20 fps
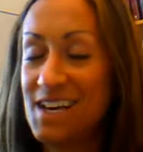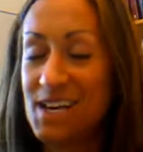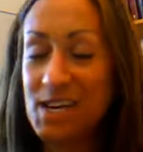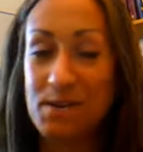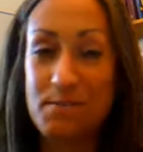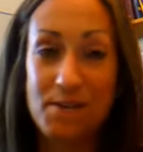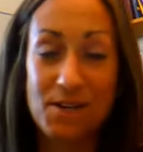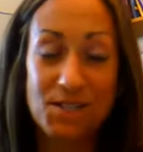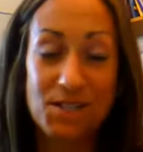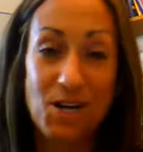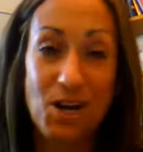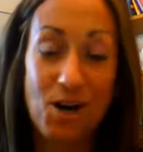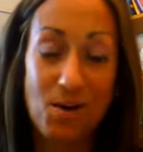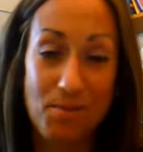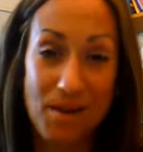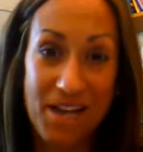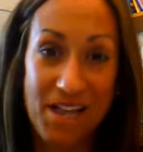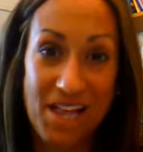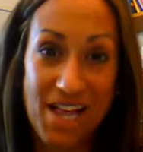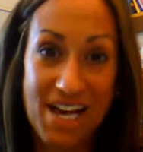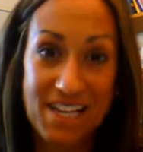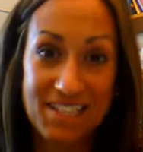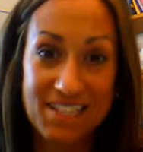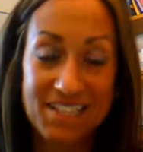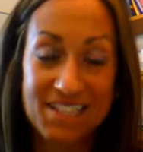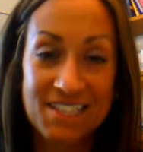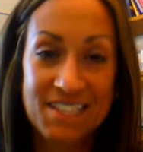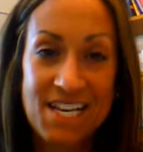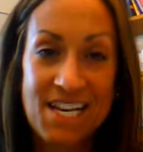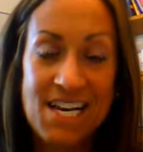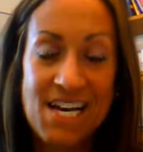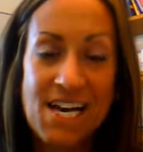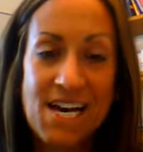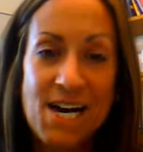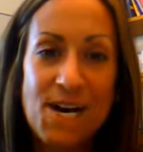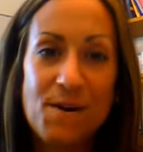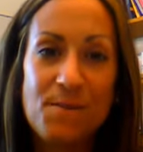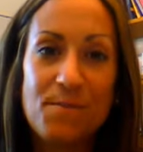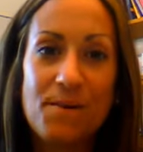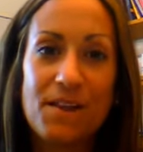compared to all my classes,
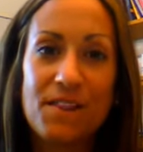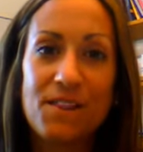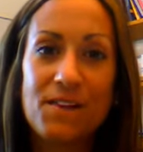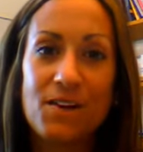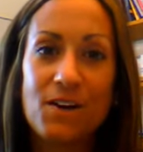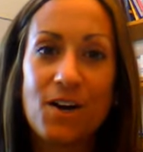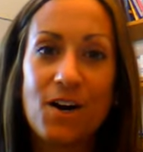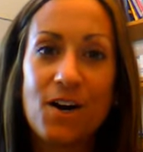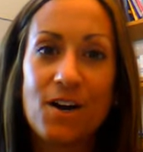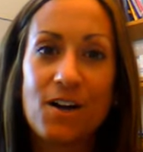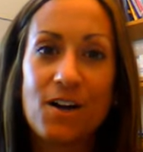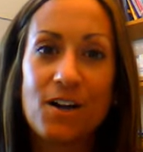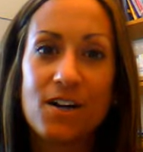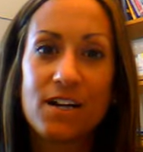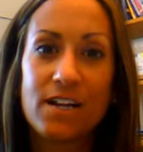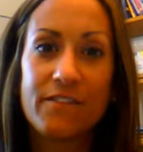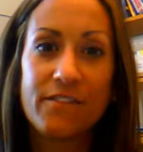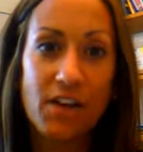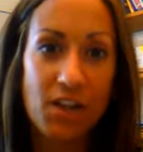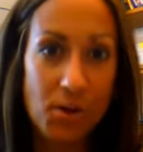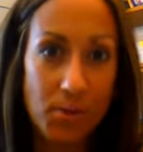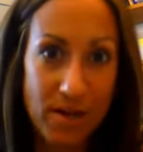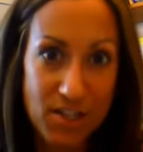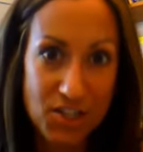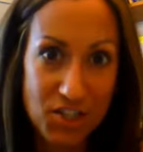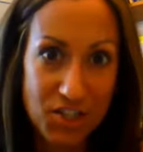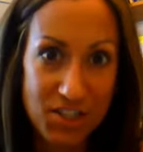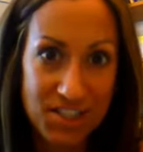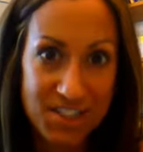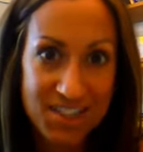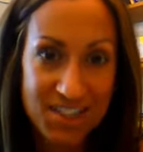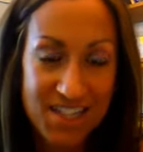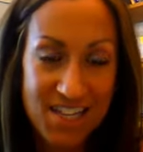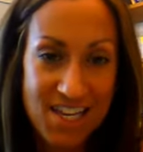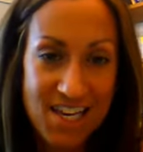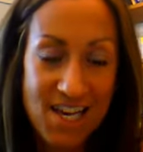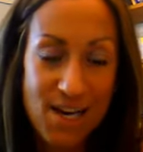but there are evaluations